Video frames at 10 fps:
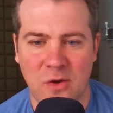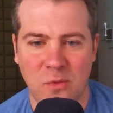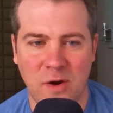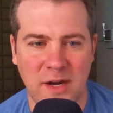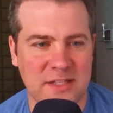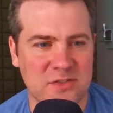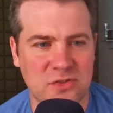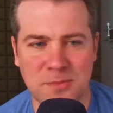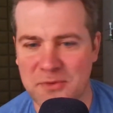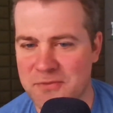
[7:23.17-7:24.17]
where it gets
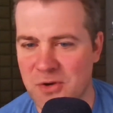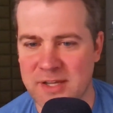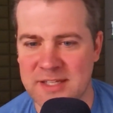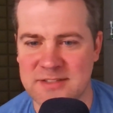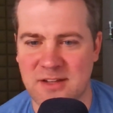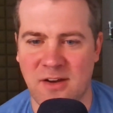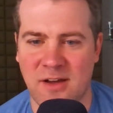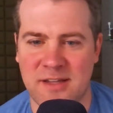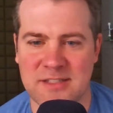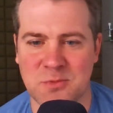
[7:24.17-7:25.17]
super focused
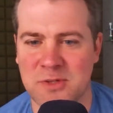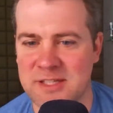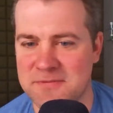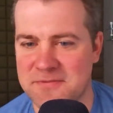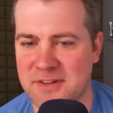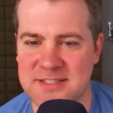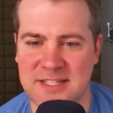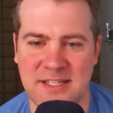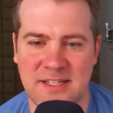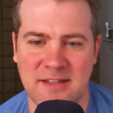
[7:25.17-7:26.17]
on these really
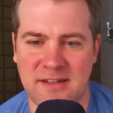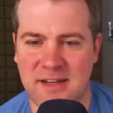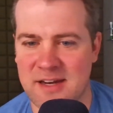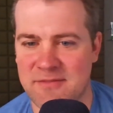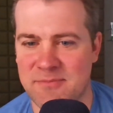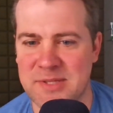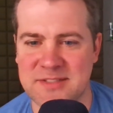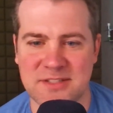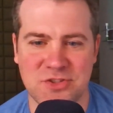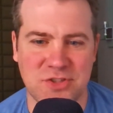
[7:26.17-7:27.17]
fuzzy kind of
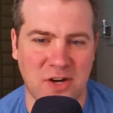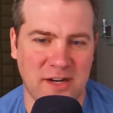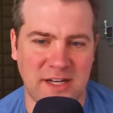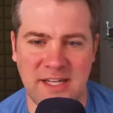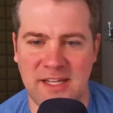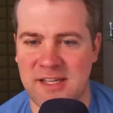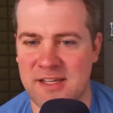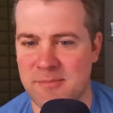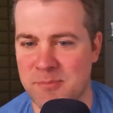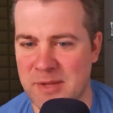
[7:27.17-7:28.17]
business
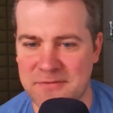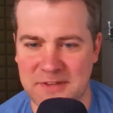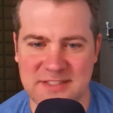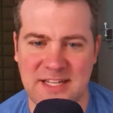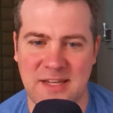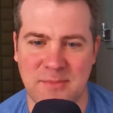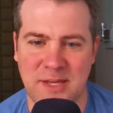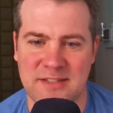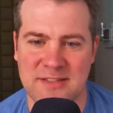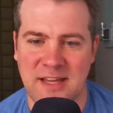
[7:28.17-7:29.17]
jargony benefit
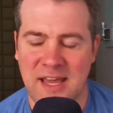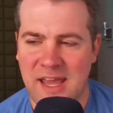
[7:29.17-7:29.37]
statements.